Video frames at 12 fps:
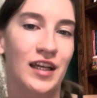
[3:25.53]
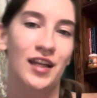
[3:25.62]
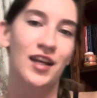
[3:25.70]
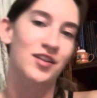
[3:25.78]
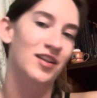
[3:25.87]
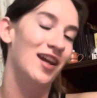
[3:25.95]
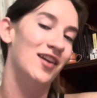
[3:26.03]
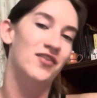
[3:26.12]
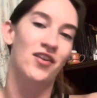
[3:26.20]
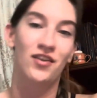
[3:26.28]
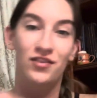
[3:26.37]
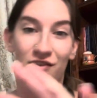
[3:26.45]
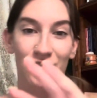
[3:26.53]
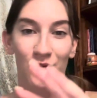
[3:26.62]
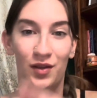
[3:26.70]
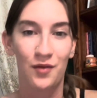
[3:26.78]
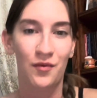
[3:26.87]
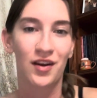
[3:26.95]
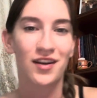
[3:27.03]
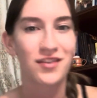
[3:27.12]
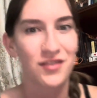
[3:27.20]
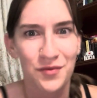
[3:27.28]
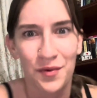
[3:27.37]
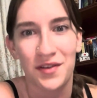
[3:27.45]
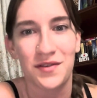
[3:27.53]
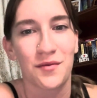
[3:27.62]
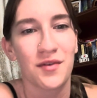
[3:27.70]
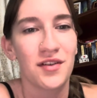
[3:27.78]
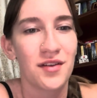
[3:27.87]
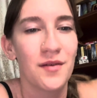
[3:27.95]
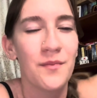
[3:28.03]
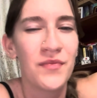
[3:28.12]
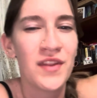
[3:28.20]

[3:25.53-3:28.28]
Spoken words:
and education. It's just really weird. It's just really surreal to